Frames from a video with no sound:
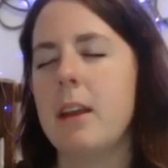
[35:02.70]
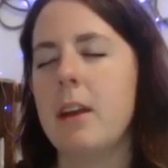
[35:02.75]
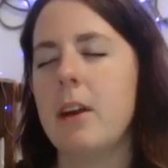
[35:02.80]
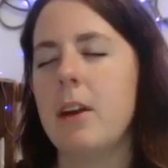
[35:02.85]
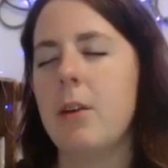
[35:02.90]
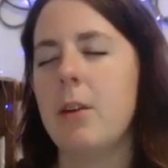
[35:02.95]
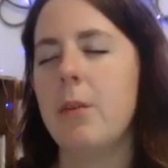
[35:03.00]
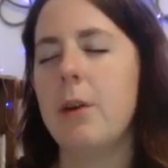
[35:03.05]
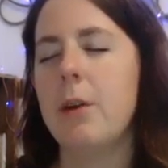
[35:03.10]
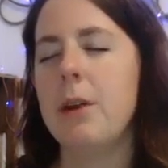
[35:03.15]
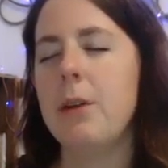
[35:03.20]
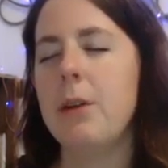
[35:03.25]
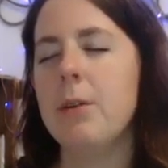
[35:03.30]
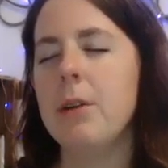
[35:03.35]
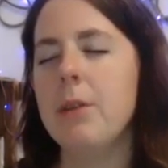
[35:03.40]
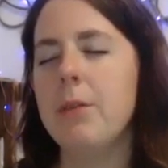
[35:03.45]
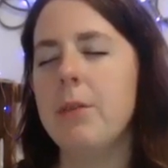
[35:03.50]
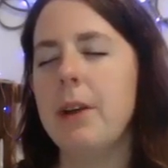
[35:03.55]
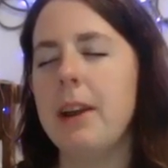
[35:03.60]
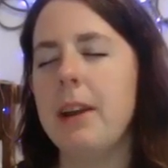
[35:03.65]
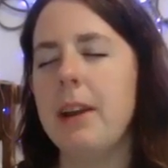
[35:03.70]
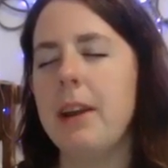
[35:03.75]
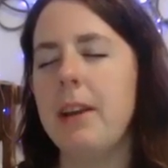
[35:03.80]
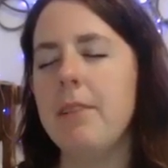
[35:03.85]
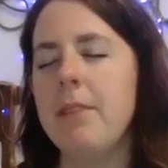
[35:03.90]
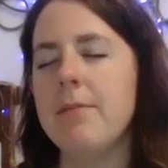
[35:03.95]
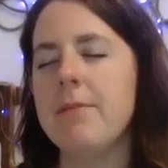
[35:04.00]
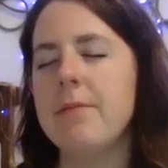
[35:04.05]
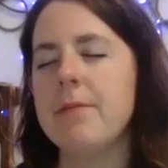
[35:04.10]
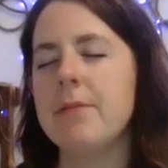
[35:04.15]
When you are
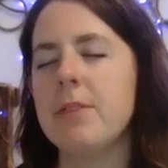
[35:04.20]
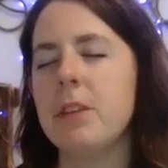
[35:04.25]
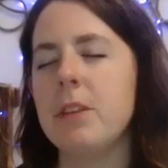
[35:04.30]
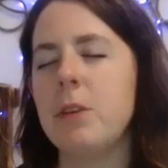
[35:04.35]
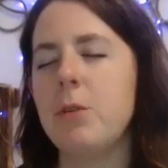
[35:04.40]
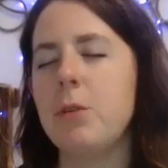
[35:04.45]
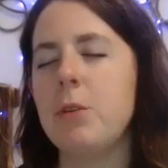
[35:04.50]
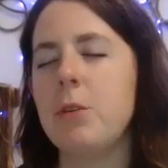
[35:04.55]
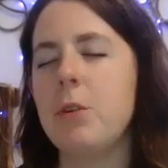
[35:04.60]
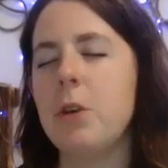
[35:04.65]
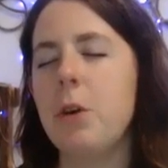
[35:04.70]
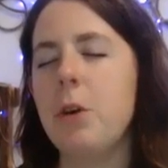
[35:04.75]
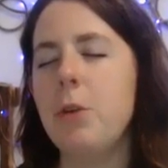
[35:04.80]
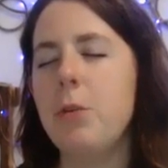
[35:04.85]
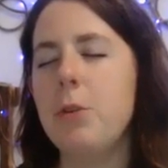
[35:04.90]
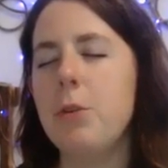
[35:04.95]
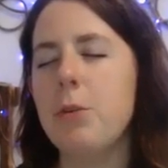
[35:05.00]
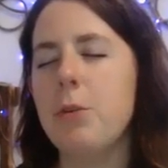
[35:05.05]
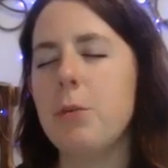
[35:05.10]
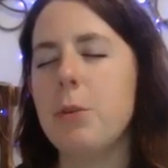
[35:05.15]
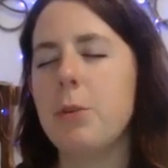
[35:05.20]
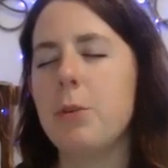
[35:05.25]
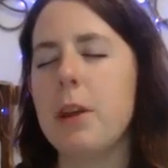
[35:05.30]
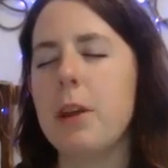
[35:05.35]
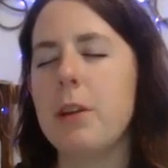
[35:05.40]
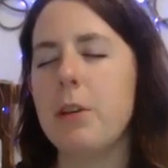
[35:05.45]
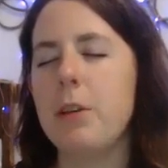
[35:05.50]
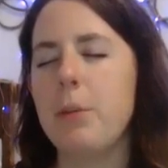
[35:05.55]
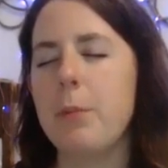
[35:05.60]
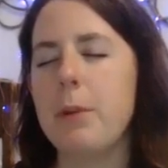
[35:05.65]
ready, you go through
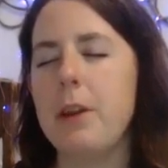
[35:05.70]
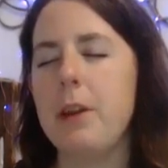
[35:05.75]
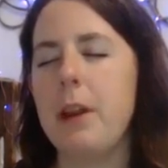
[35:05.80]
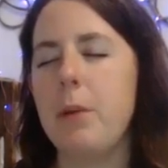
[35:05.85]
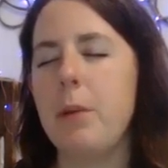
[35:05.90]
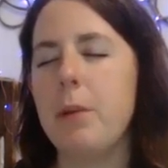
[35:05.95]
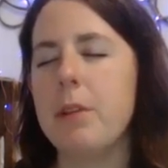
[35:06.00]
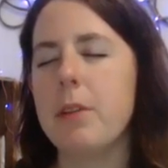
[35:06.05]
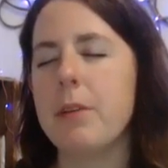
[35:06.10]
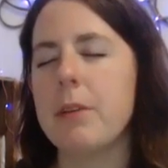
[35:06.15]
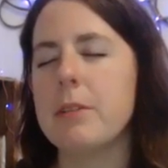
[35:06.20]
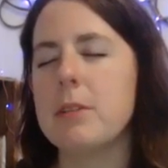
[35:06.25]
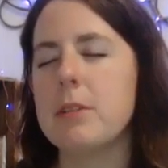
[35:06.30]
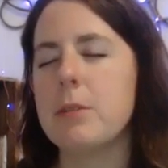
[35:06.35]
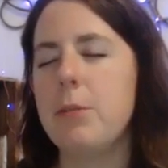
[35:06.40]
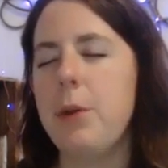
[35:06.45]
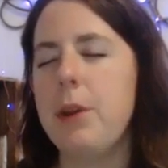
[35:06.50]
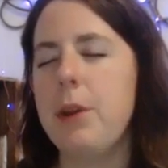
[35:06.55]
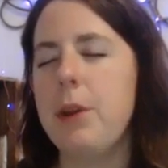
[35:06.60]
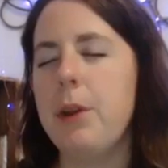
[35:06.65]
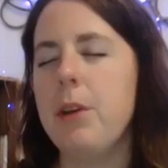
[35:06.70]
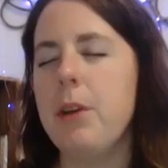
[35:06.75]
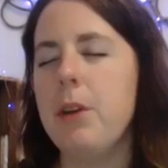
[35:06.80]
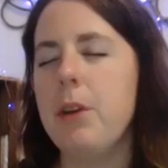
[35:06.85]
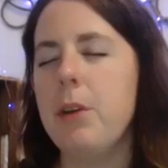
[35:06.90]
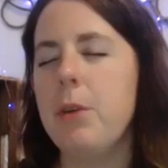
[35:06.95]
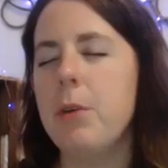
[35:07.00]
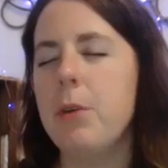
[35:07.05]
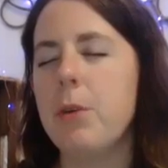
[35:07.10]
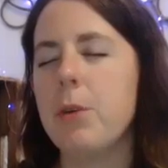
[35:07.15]
that opening, whether it's a
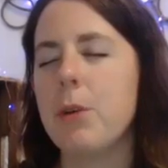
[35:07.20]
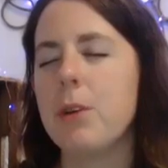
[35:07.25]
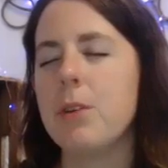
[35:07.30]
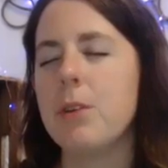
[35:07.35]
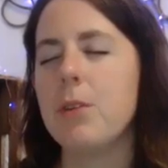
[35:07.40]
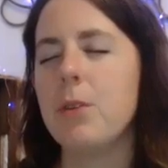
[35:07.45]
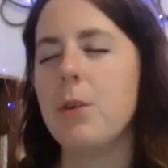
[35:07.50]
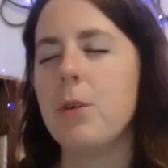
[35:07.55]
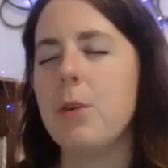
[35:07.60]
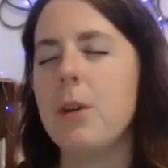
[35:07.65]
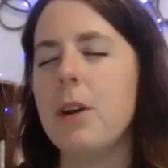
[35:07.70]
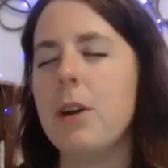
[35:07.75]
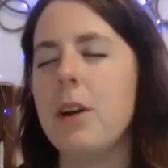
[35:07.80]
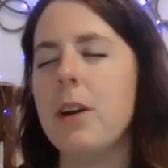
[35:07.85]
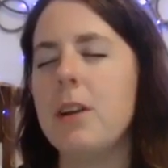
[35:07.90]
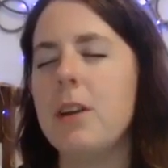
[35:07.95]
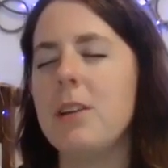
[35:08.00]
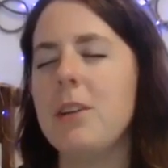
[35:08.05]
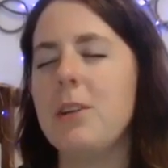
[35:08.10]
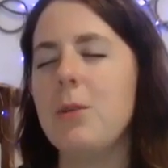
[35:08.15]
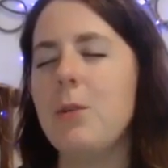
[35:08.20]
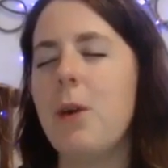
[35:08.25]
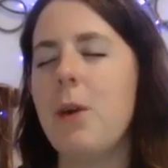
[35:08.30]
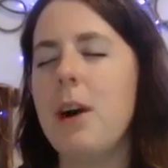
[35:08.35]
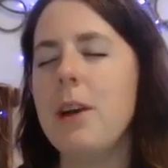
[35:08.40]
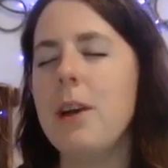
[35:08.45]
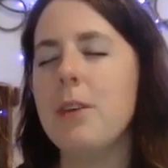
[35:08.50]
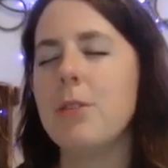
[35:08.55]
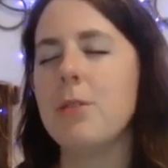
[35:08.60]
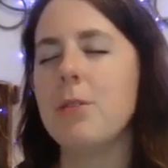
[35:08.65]
window or a door, you
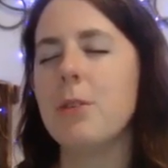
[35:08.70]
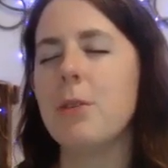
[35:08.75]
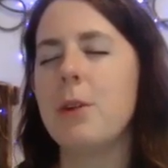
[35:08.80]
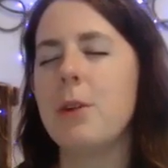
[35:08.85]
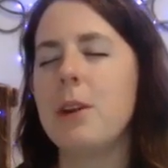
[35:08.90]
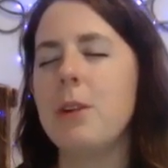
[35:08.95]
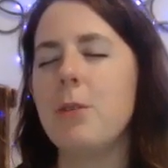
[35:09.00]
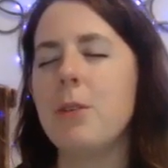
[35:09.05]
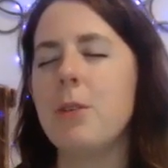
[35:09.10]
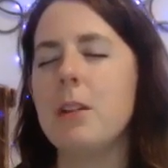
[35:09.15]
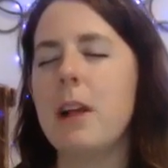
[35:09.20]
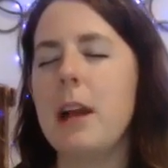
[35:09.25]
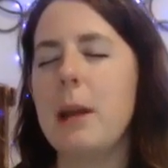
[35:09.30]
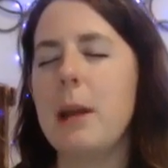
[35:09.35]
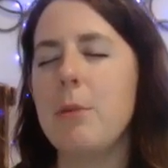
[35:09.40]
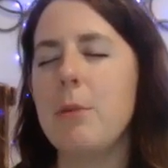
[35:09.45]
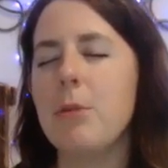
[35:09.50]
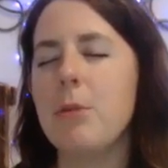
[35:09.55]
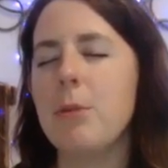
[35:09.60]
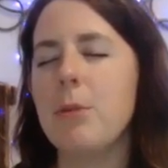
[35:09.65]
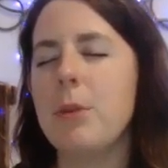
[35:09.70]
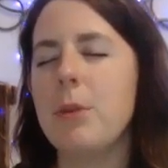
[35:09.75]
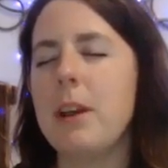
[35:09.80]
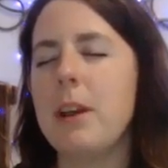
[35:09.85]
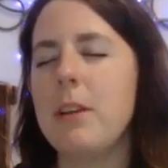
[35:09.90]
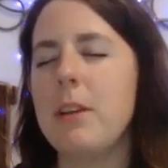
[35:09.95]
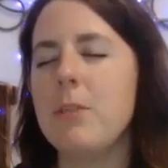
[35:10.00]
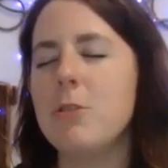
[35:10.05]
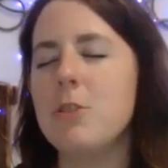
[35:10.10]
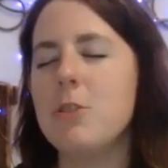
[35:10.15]
walk through it, you climb through
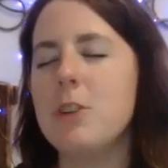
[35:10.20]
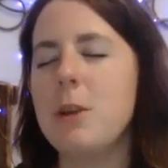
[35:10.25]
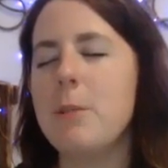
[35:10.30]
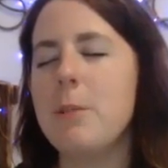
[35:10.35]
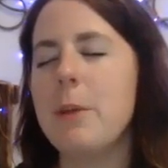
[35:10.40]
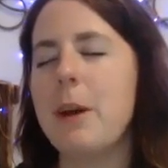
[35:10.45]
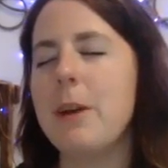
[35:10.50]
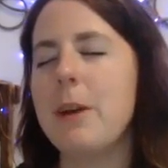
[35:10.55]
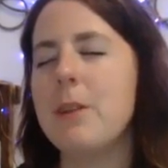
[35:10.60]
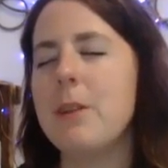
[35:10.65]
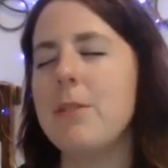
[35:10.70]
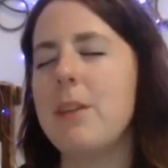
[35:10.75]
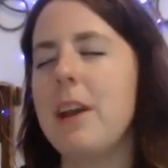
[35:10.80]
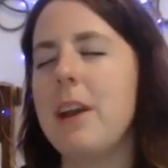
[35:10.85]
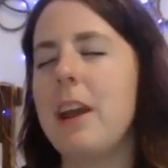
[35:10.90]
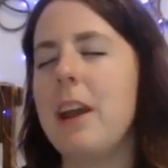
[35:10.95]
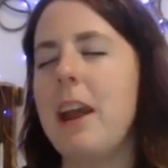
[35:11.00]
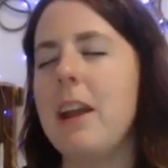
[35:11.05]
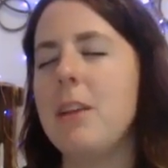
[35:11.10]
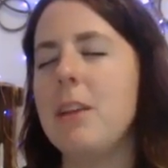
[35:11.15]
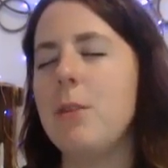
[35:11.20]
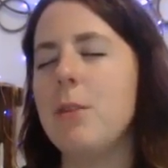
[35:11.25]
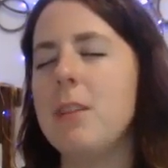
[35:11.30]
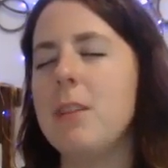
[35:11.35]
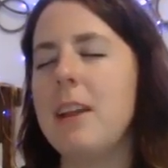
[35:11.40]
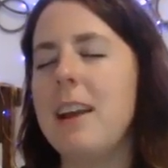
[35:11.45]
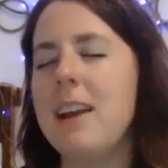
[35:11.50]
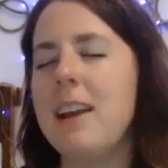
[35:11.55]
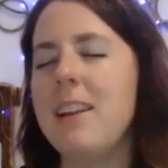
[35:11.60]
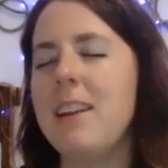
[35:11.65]
it, you jump out of it, and you
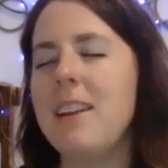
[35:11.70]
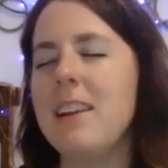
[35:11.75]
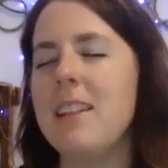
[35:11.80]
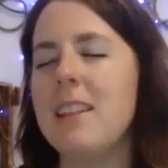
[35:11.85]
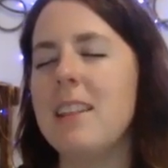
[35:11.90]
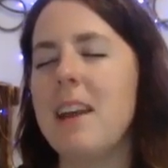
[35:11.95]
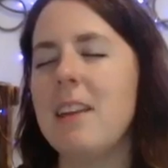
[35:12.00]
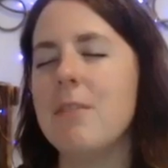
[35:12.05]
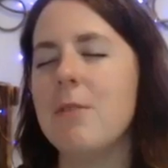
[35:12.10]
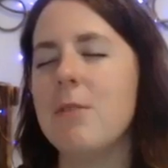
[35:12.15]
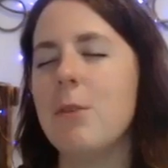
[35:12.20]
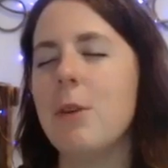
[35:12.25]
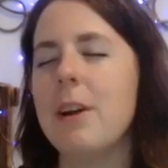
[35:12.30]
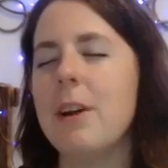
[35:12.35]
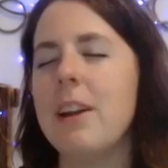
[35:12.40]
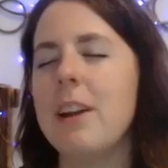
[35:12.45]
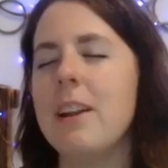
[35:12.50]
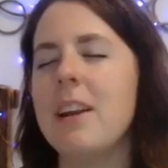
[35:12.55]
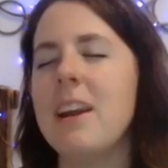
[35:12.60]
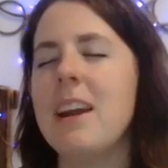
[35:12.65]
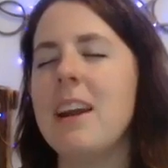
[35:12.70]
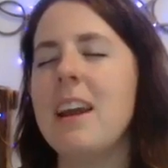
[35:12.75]
land in that void.